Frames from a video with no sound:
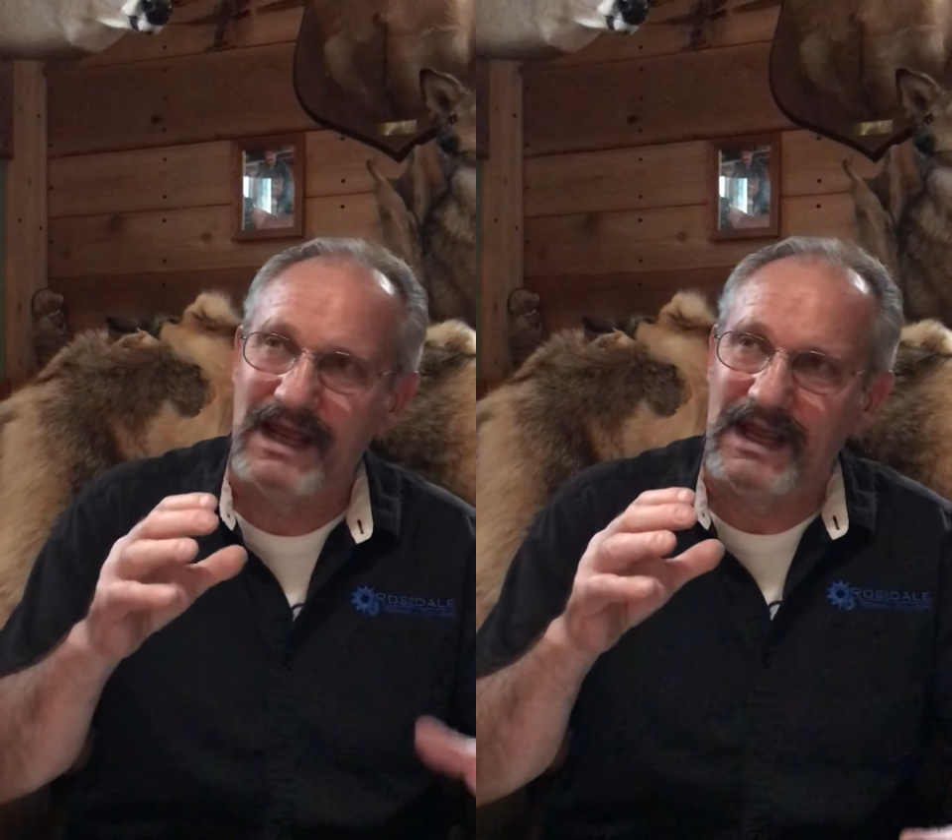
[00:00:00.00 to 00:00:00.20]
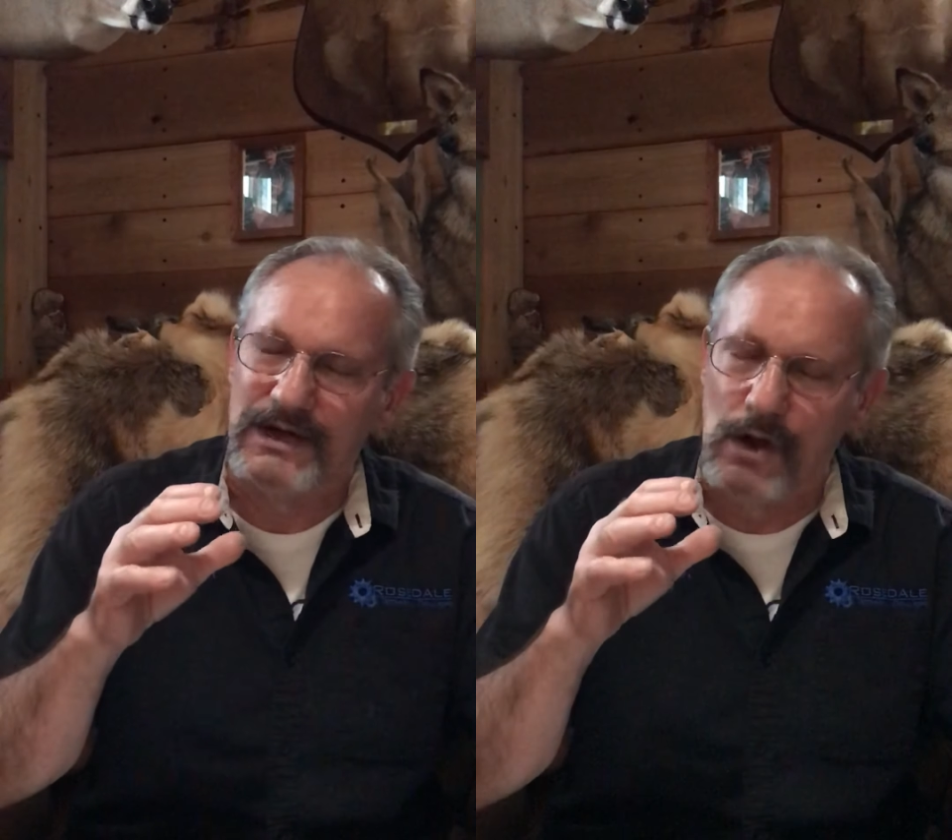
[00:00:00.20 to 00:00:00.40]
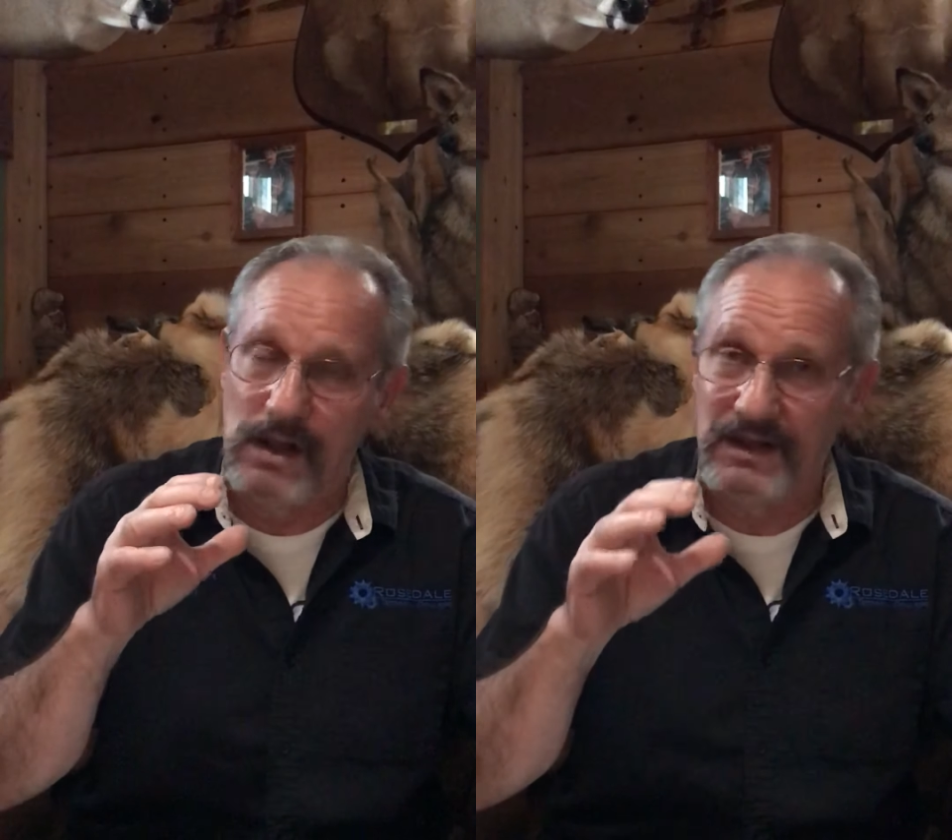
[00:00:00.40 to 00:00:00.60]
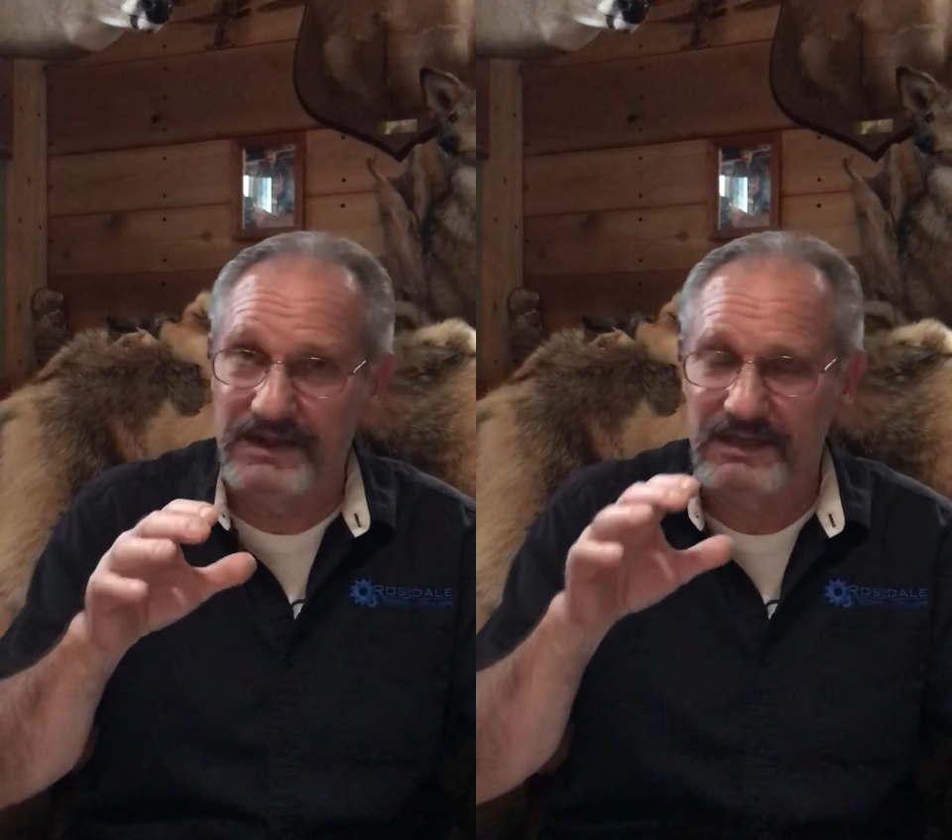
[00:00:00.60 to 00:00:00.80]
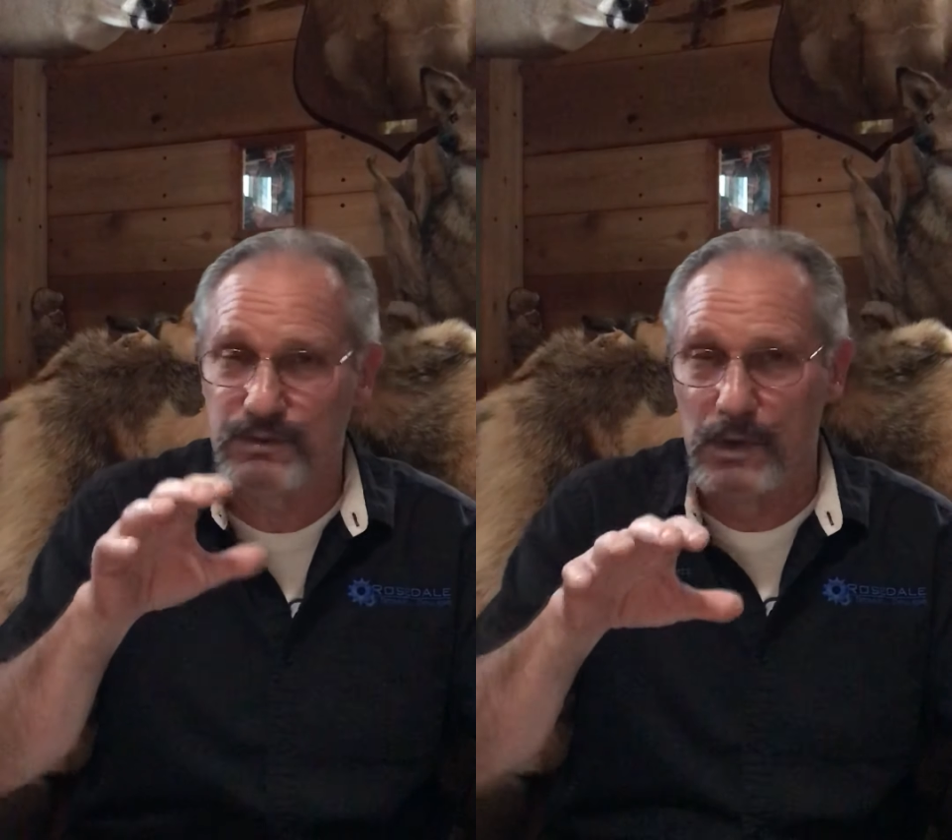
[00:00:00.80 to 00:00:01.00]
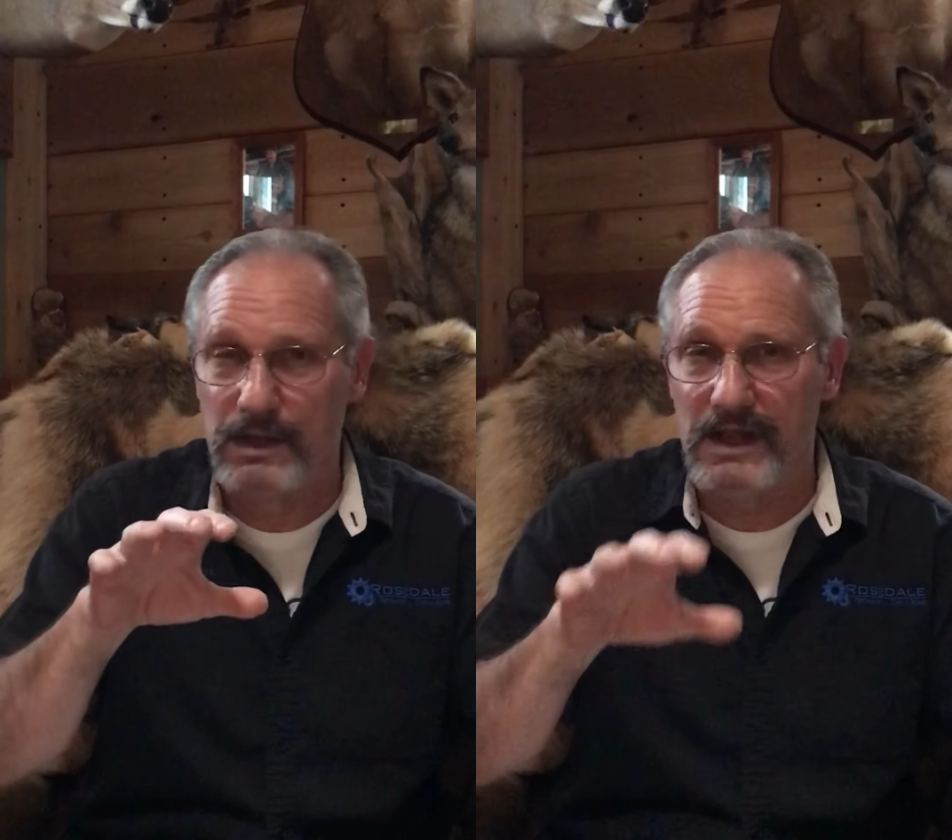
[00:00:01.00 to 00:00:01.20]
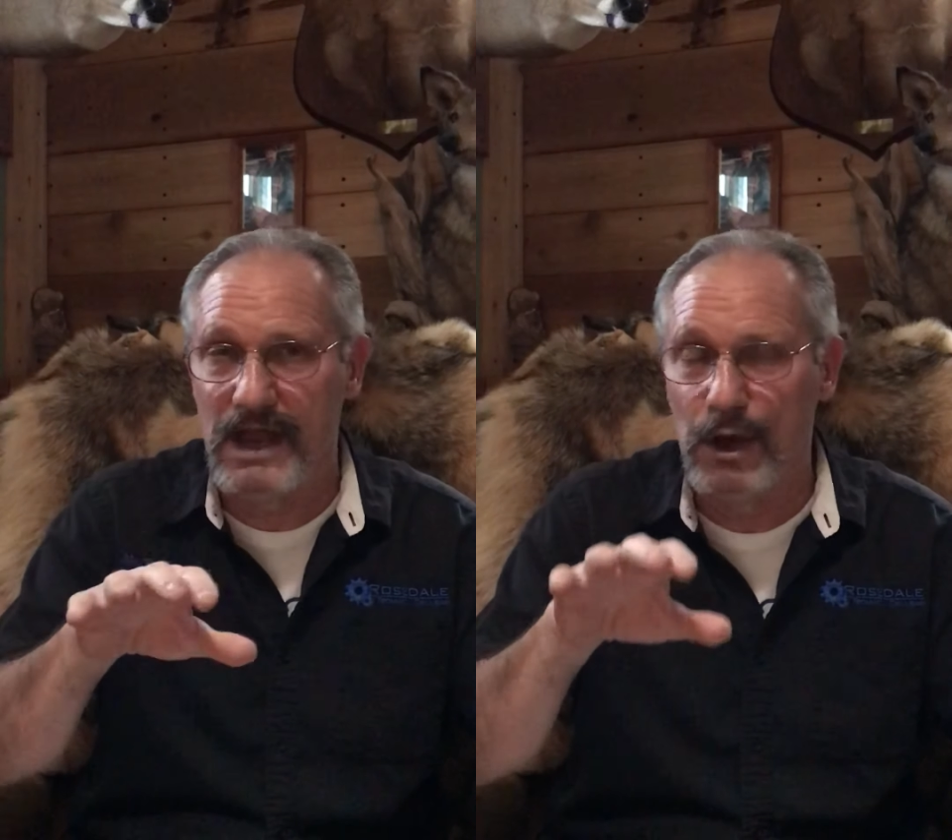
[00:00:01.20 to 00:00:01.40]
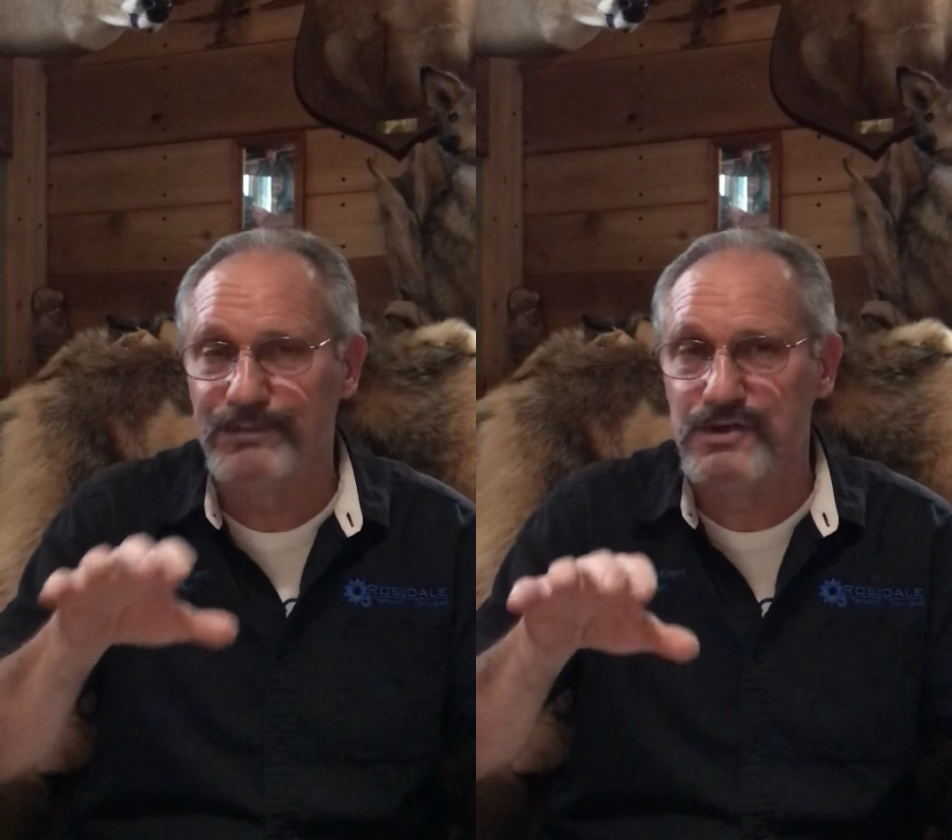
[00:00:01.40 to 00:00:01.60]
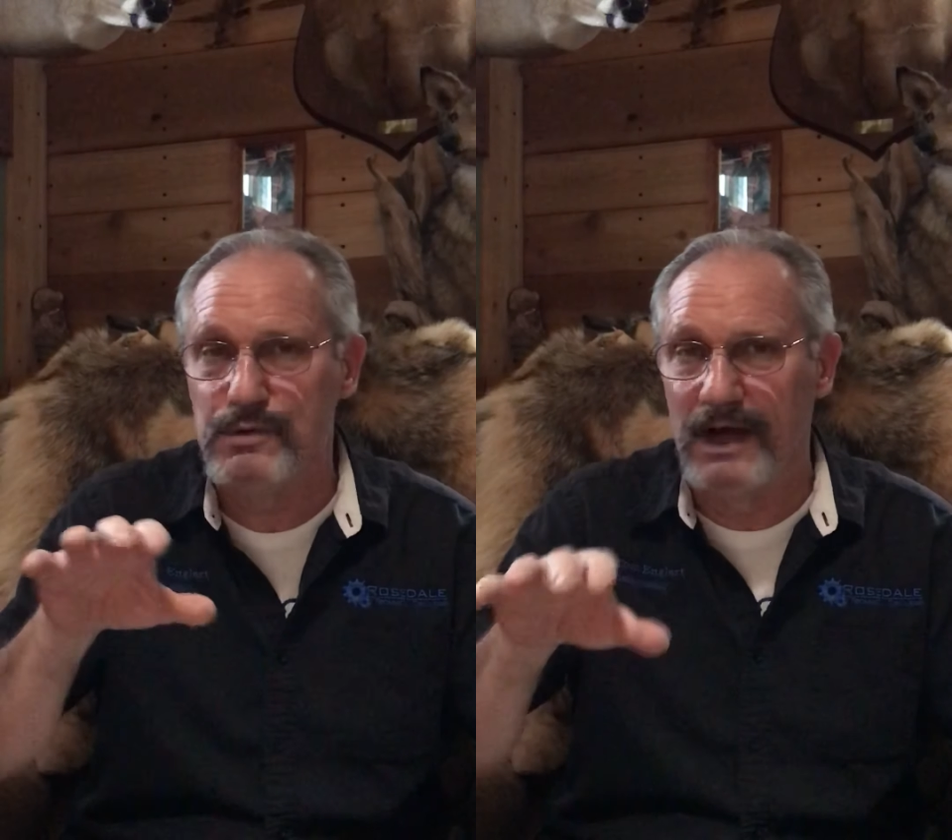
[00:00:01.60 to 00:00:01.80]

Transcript: And all of this will help you